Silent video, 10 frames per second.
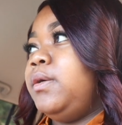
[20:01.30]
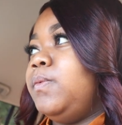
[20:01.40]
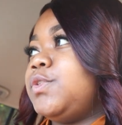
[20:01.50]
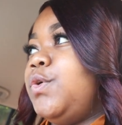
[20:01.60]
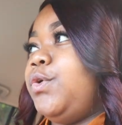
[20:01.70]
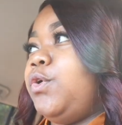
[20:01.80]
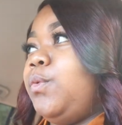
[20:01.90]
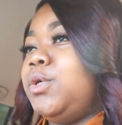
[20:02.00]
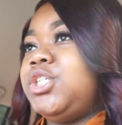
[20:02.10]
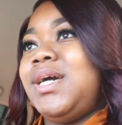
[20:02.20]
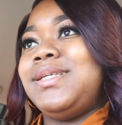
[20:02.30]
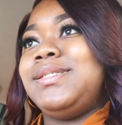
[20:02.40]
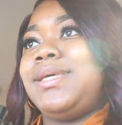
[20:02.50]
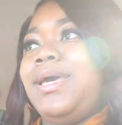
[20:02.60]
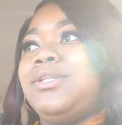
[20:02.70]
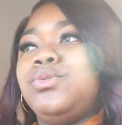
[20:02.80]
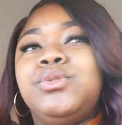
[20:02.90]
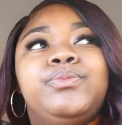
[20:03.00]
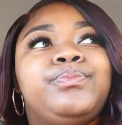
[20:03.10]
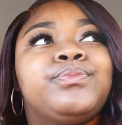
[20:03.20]
What's going on? What's y'all
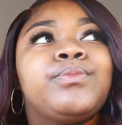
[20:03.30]
schedule?